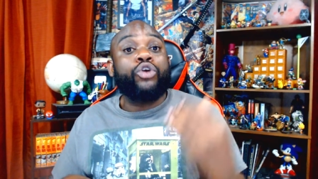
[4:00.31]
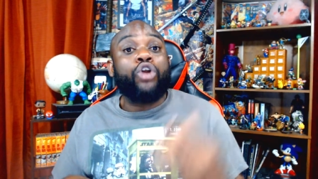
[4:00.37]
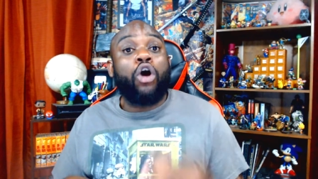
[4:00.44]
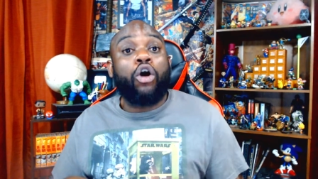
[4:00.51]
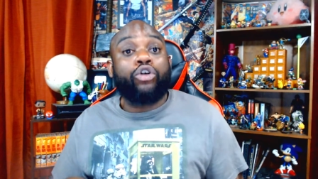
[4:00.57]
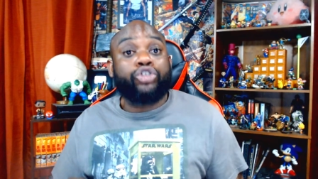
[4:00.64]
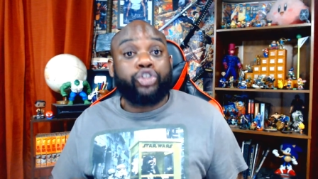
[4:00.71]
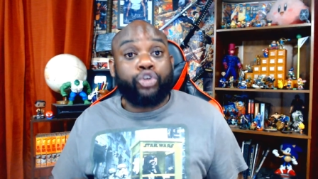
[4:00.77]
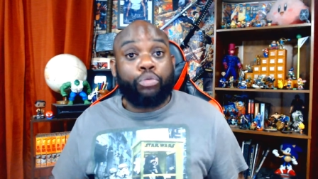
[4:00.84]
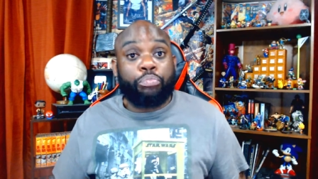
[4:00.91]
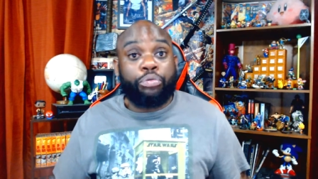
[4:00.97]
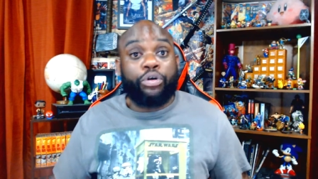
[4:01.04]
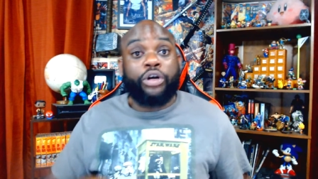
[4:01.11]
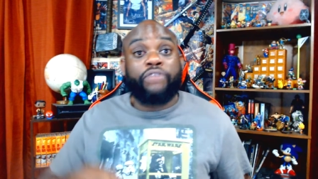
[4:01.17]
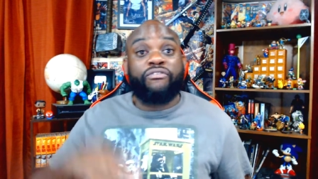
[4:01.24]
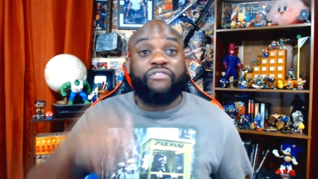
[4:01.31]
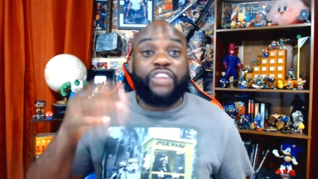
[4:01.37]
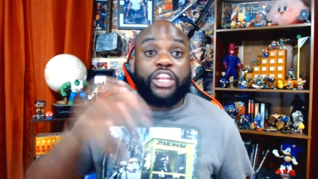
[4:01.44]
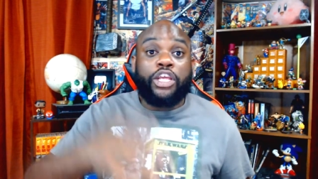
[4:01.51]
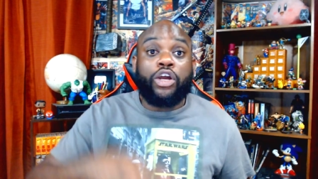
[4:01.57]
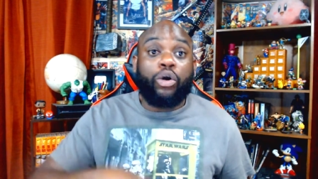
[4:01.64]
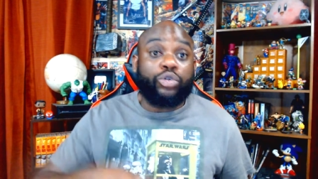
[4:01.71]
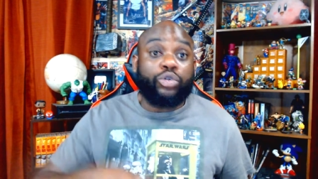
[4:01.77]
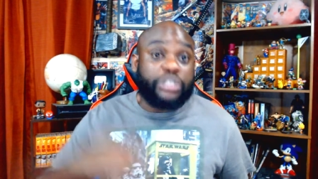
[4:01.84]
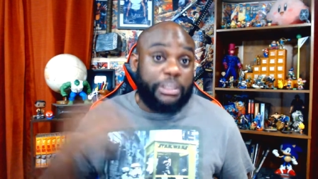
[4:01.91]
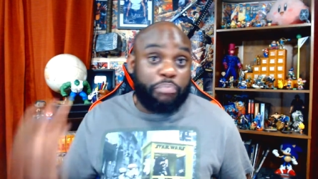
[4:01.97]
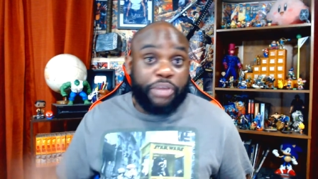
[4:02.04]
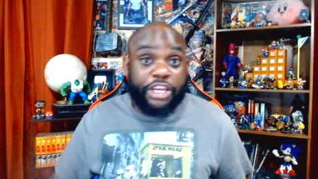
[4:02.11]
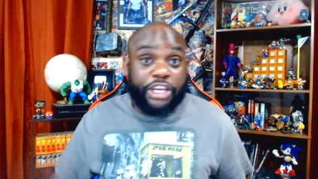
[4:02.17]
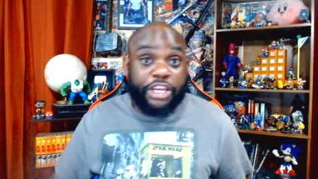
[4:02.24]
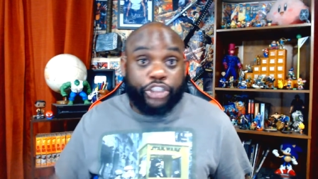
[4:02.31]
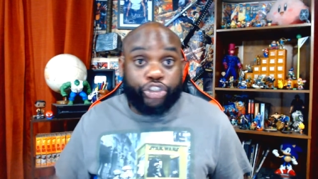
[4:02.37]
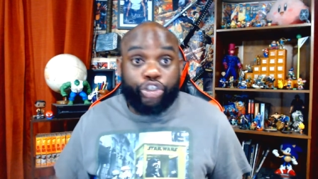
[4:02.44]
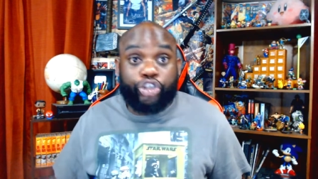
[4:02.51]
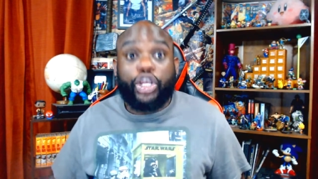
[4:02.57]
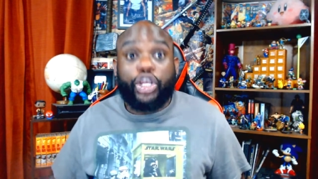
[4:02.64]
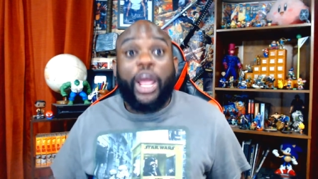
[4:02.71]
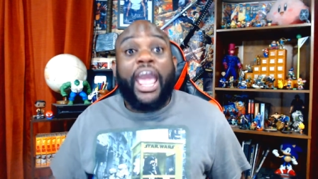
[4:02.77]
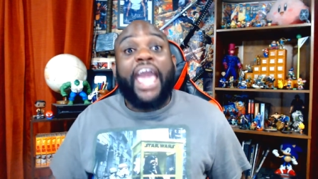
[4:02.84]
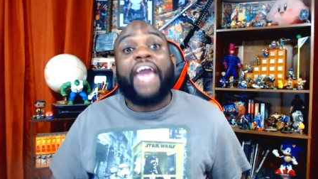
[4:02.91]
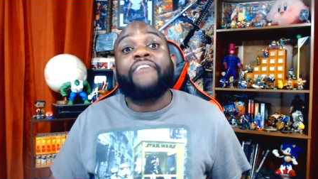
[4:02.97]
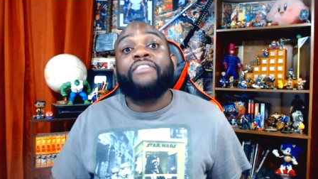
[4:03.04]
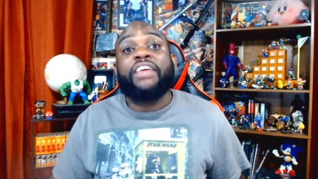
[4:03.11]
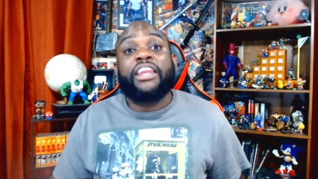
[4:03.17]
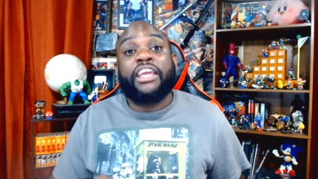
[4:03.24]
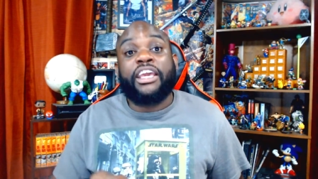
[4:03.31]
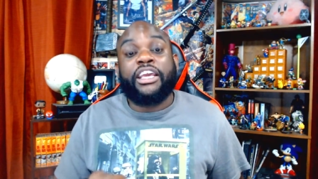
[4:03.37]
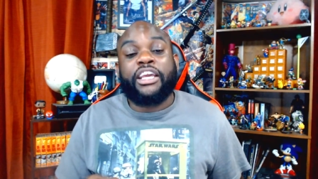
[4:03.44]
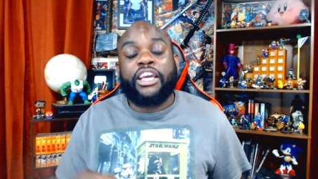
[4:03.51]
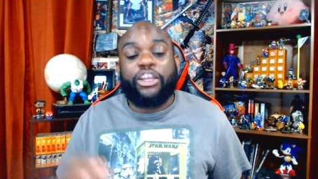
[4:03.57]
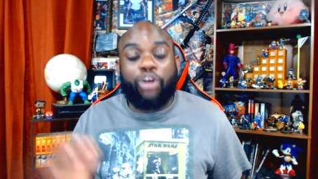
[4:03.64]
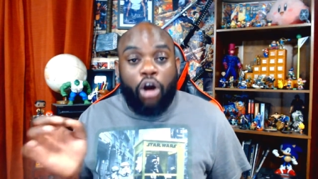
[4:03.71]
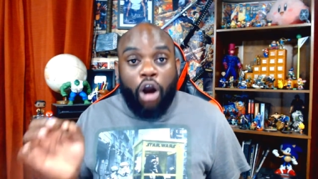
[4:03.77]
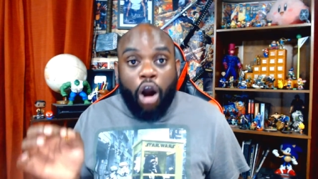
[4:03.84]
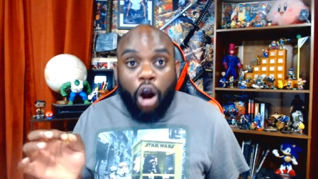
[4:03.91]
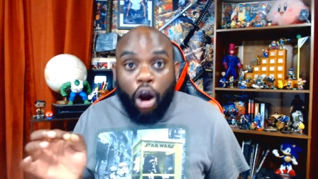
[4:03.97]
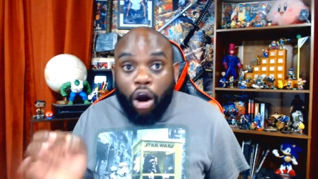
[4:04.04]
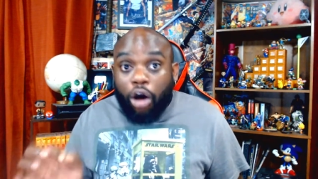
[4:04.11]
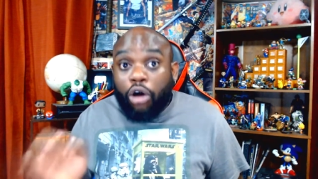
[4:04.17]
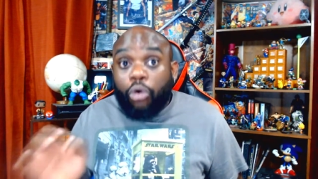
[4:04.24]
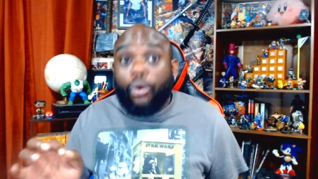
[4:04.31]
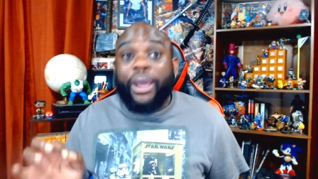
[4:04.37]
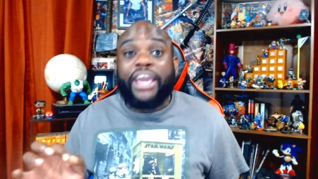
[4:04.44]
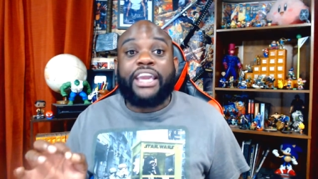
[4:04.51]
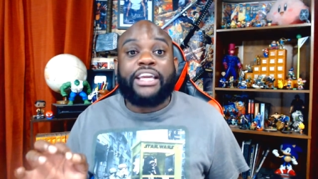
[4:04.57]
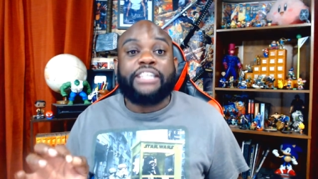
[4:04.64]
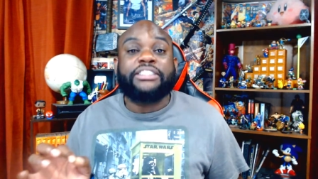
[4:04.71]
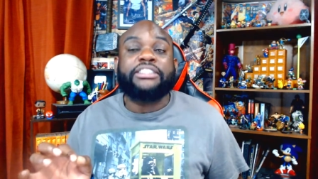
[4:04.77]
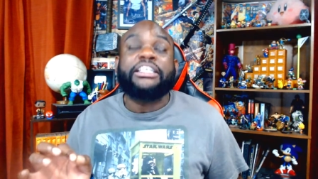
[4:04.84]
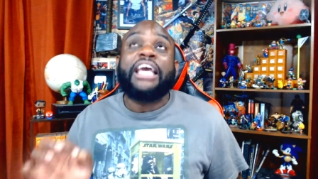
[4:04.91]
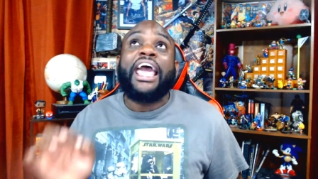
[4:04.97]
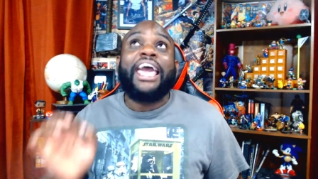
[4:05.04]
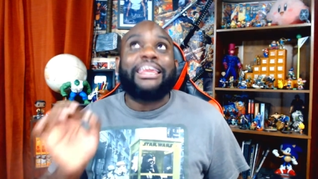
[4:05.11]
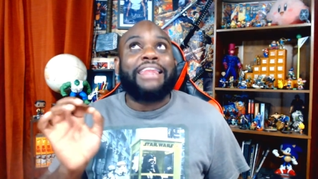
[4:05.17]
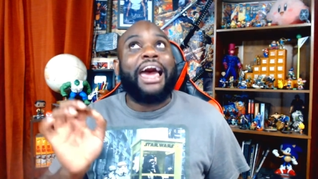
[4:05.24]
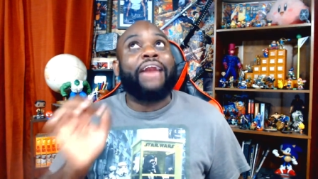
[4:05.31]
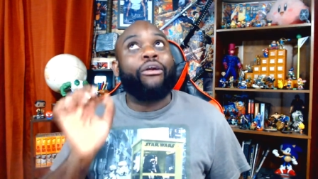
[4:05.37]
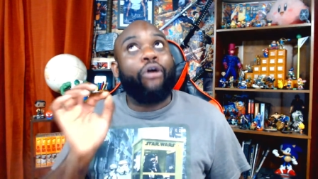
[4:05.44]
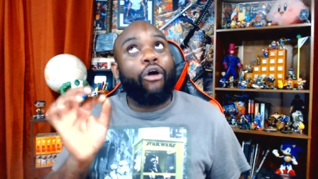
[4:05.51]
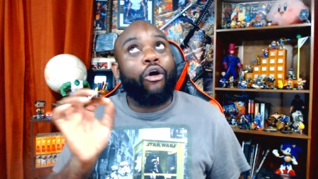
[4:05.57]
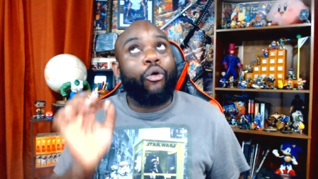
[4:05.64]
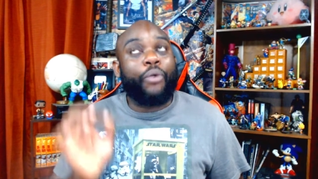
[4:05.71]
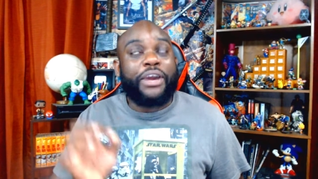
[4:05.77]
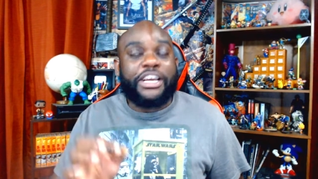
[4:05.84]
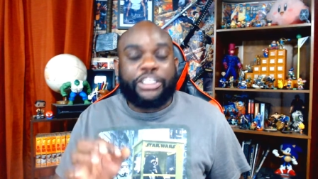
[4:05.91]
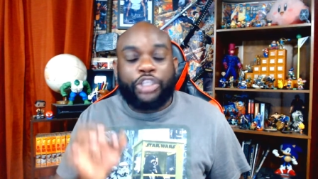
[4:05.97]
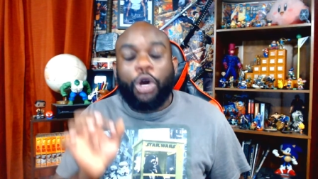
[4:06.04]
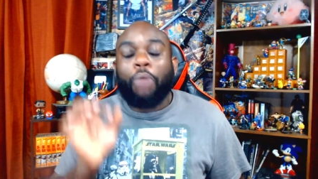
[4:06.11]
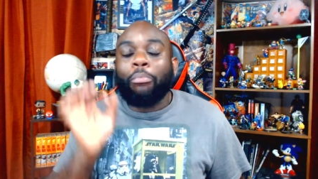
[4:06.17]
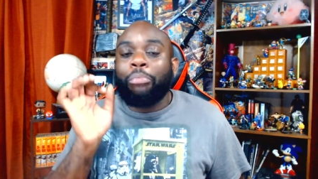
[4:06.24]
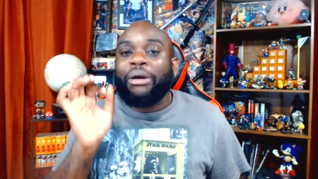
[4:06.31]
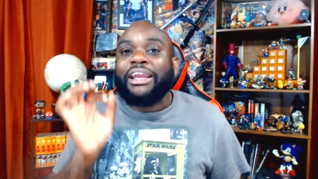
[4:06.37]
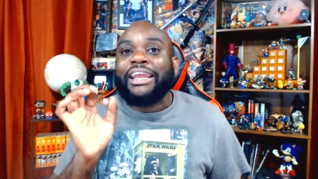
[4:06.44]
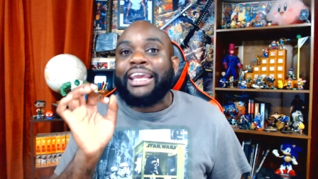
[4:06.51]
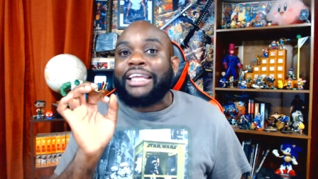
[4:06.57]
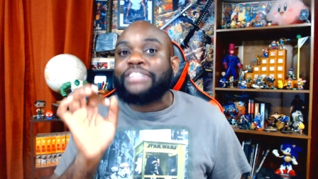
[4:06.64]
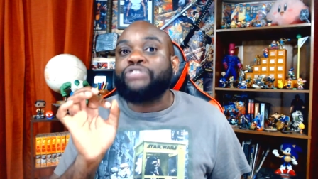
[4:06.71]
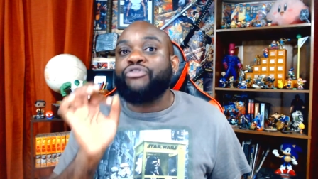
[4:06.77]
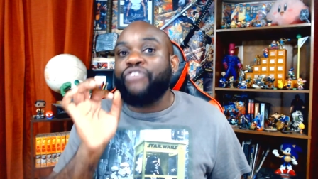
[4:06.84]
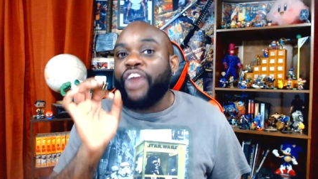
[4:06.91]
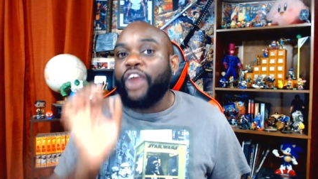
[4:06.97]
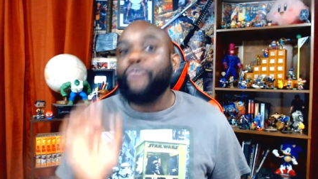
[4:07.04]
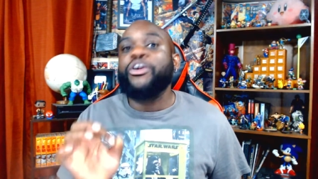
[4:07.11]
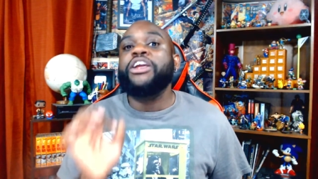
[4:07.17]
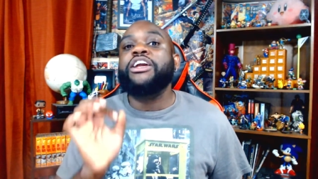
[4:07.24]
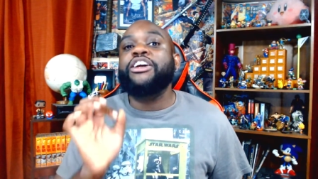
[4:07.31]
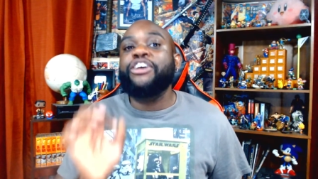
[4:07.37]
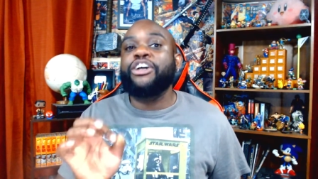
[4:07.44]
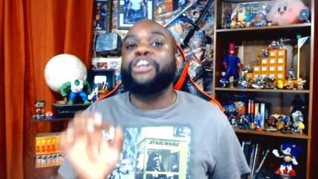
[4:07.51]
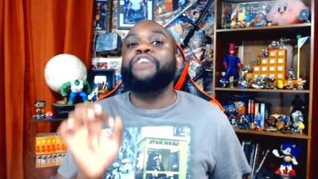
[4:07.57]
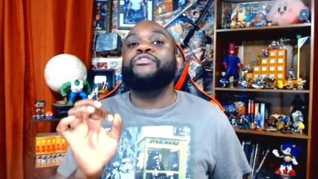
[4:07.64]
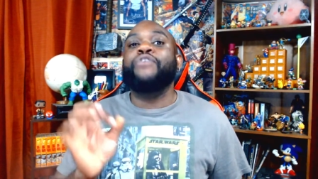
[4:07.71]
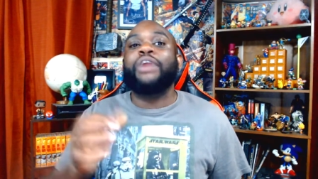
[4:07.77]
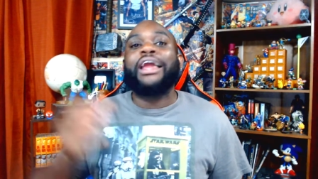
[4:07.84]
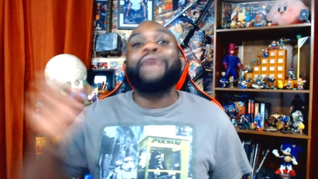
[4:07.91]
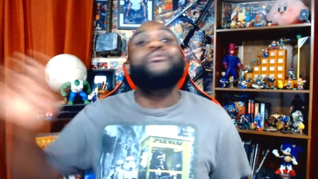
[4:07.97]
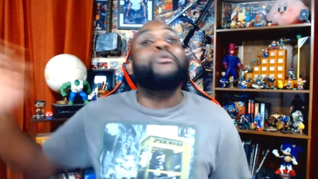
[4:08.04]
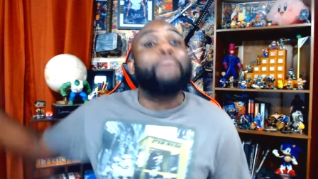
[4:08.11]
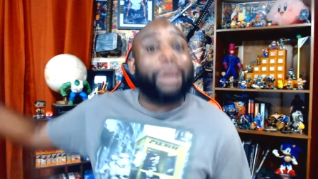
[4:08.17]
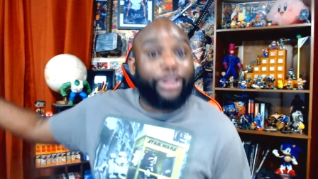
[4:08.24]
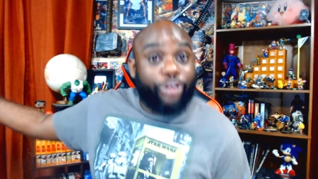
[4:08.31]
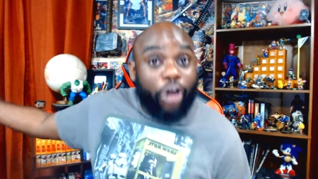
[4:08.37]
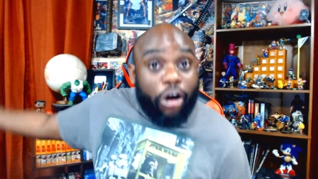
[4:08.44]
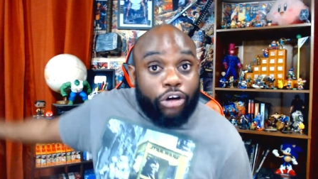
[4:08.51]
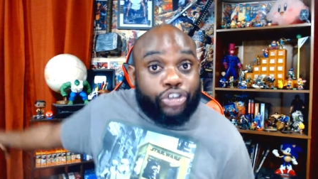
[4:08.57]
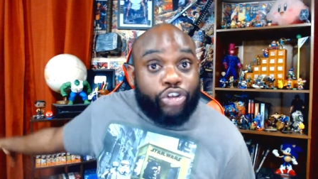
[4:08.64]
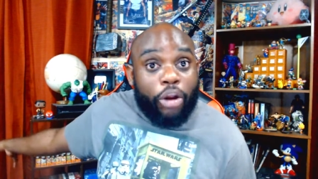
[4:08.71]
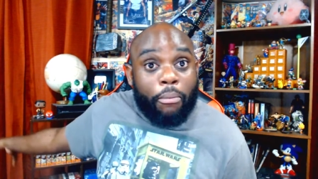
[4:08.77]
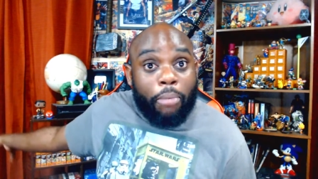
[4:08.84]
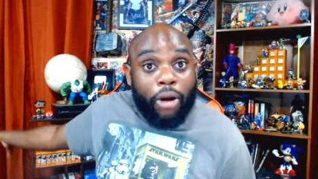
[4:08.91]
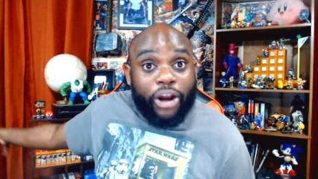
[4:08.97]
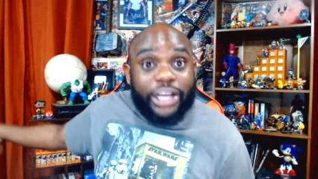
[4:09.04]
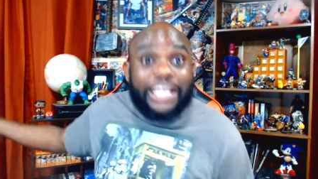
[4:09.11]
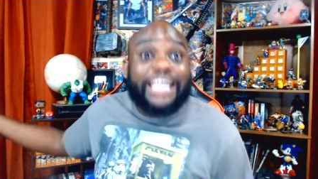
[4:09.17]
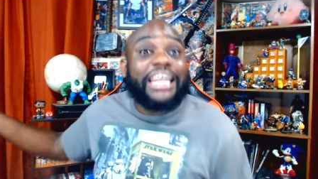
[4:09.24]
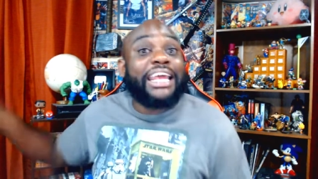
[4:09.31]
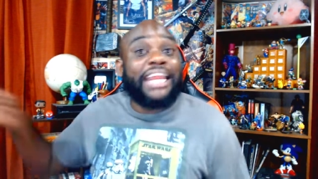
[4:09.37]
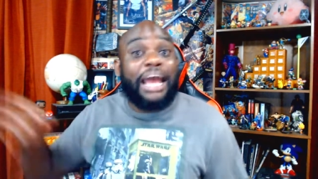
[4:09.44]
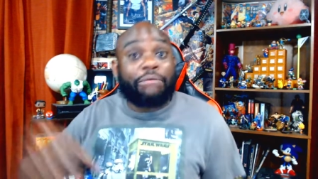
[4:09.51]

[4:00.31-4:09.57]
also put videos and pictures, and then it can always, not always, but it's very good for like when my dogs start barking and I'm